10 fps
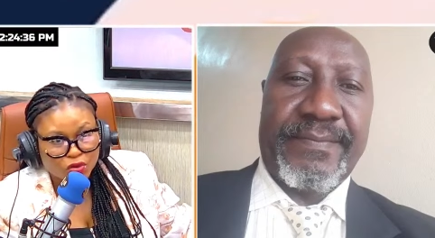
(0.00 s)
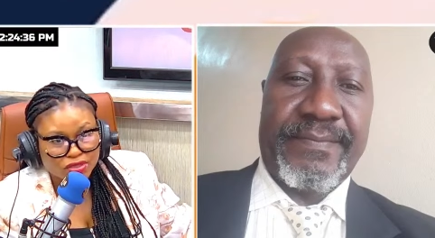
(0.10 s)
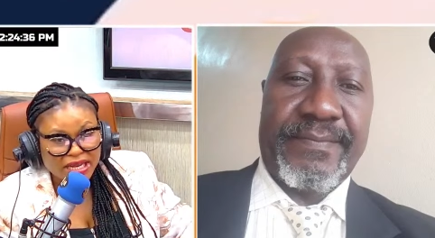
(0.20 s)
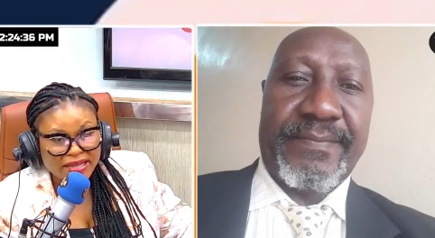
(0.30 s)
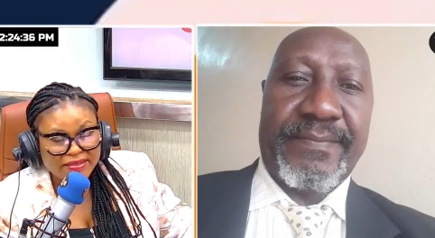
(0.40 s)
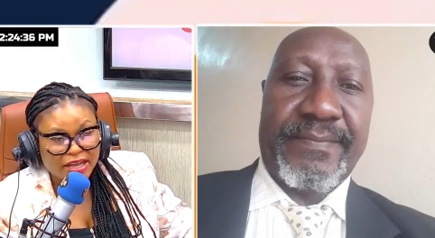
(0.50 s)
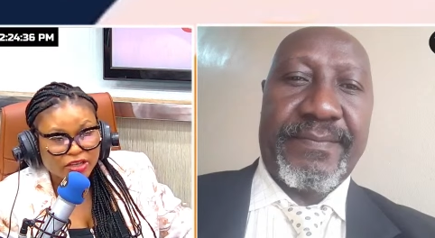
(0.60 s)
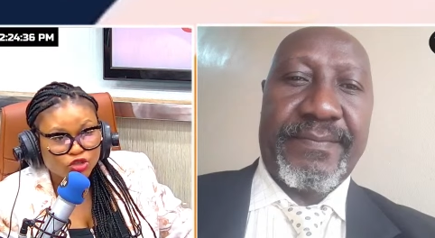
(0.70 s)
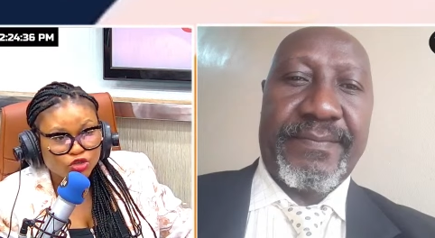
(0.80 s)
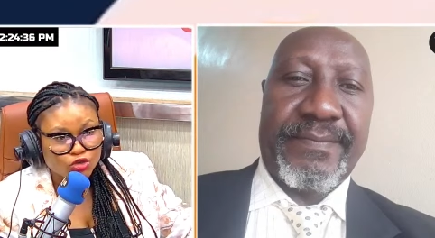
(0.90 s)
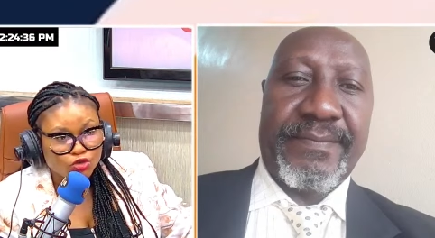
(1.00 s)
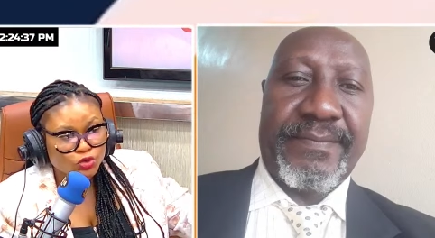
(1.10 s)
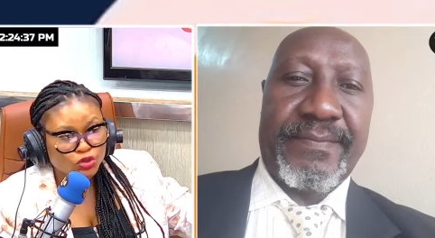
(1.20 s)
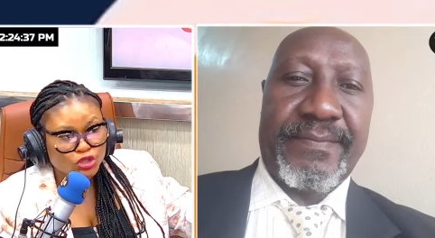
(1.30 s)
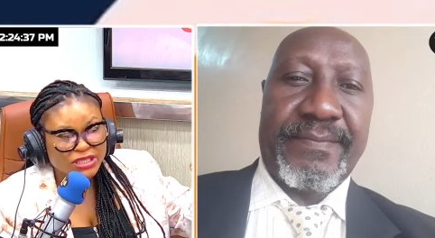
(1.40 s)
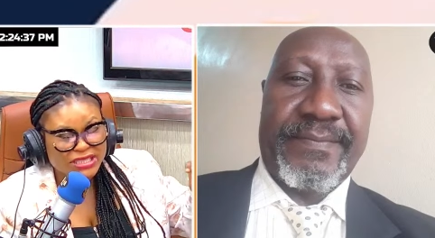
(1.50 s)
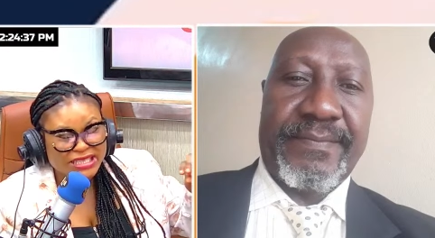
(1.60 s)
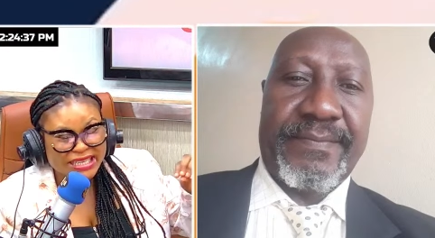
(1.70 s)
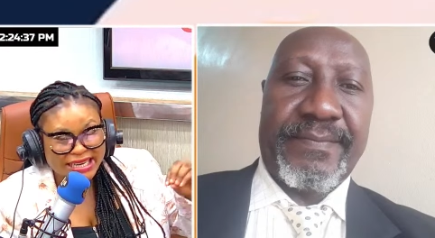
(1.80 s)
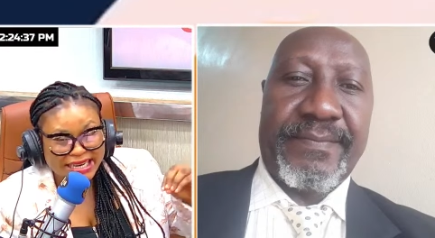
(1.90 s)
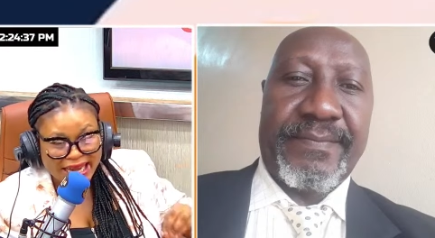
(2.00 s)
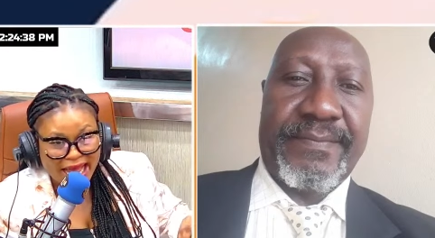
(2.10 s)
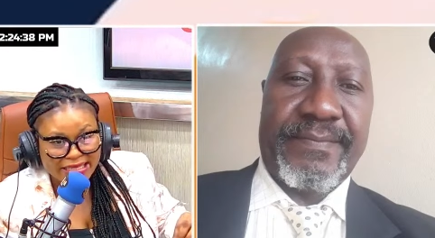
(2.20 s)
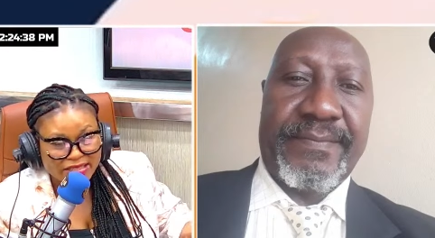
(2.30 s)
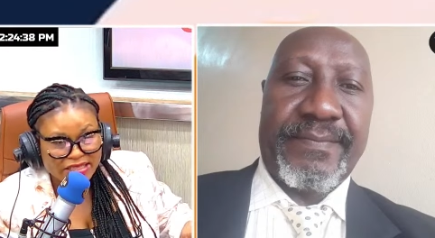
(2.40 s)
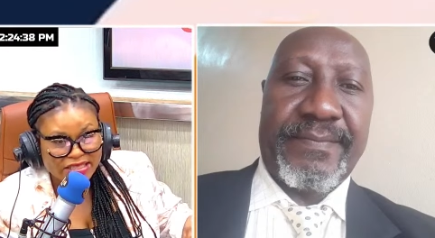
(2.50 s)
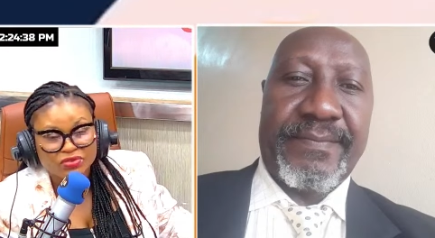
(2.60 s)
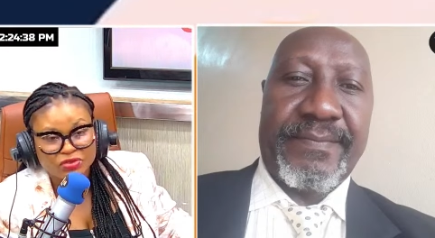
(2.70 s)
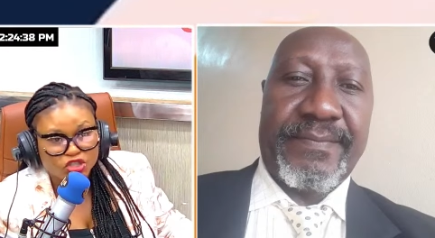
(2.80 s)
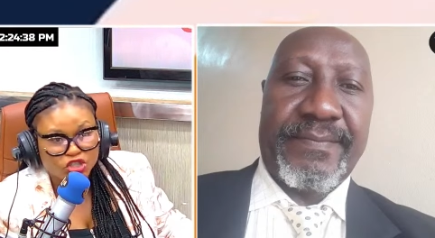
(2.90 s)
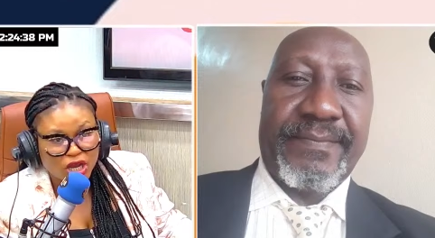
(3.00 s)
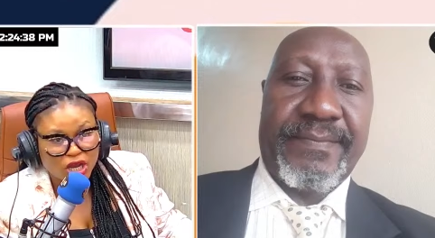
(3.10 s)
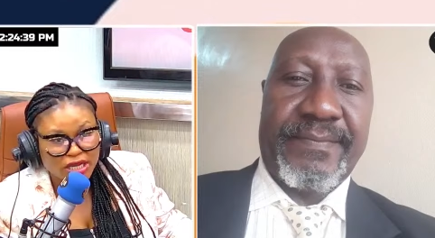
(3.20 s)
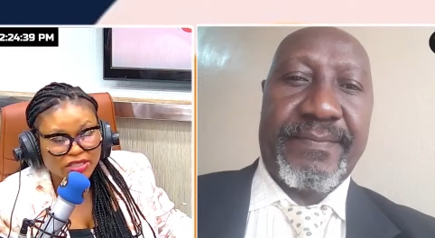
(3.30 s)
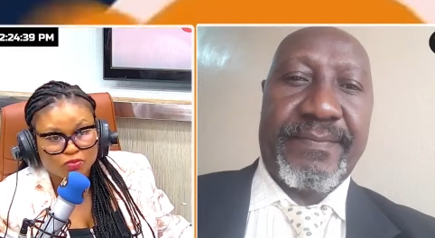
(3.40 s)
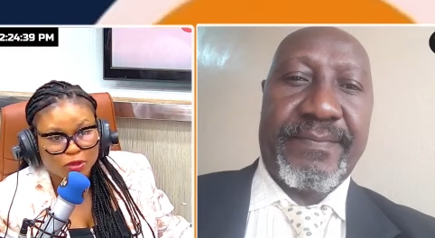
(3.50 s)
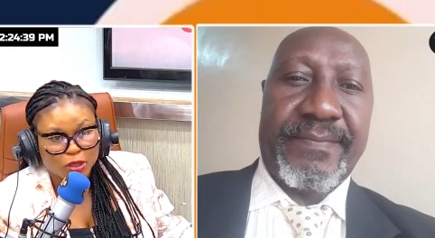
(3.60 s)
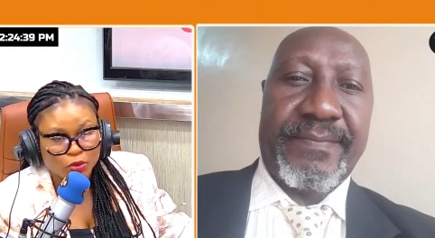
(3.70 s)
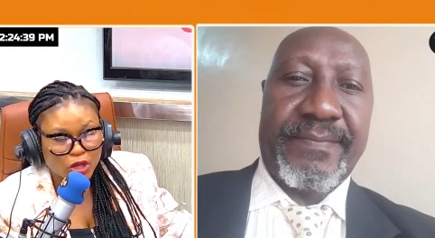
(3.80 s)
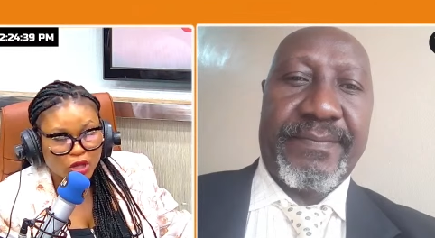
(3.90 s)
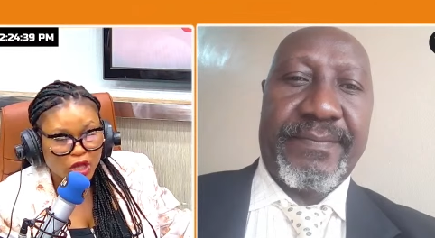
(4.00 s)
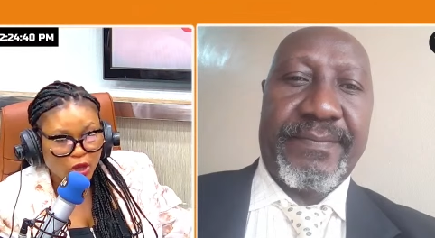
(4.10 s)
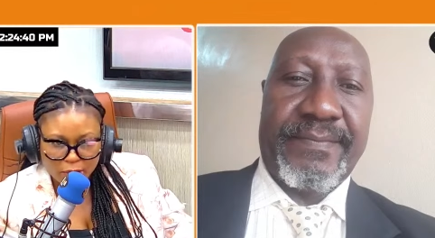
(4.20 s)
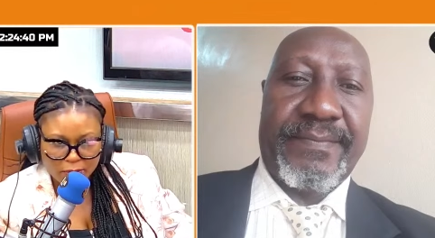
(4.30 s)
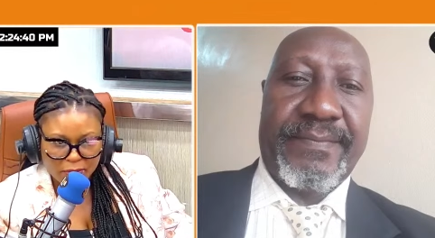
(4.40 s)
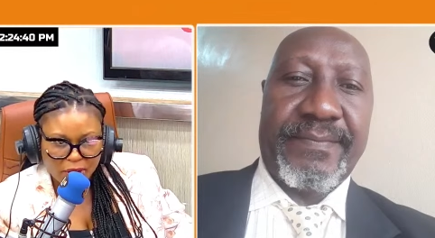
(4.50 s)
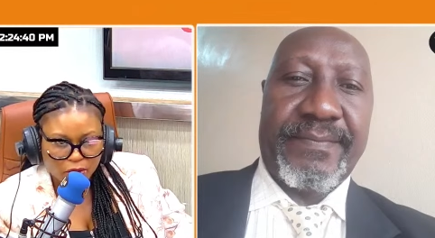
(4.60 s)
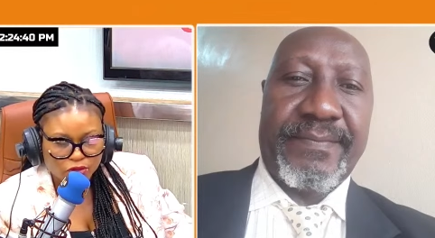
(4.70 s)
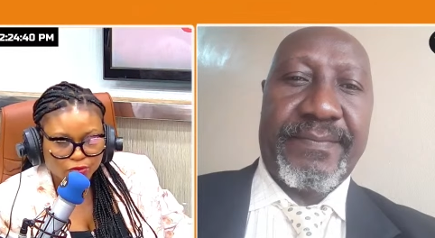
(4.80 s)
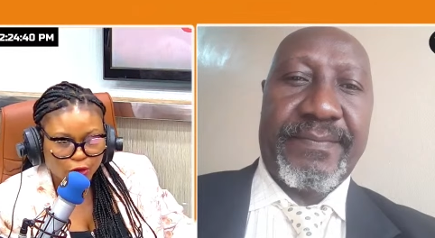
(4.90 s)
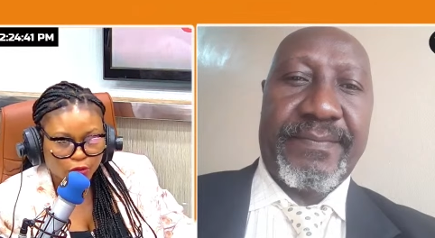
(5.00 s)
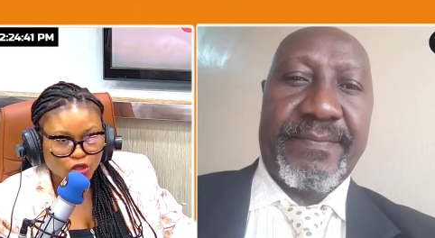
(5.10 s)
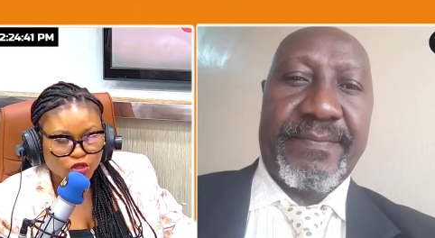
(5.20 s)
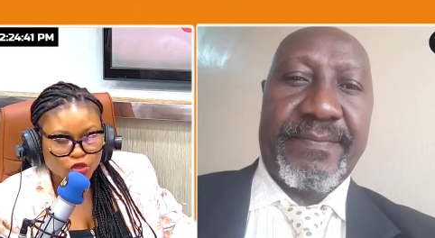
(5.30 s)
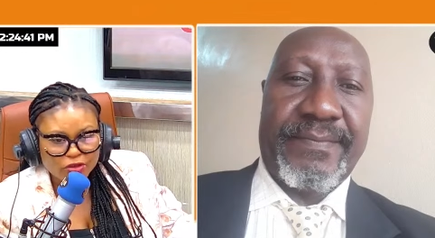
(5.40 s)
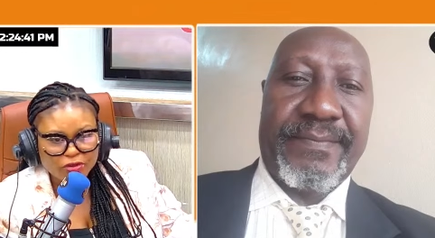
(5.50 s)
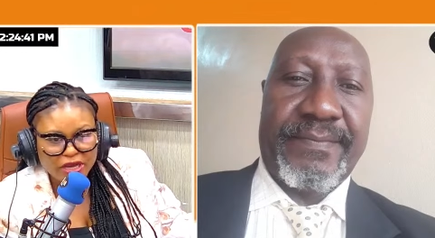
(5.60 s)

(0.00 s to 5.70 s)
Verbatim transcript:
Speaker 1: meaning that you you declined and disenfranchised a lot of people who came out to vote. So if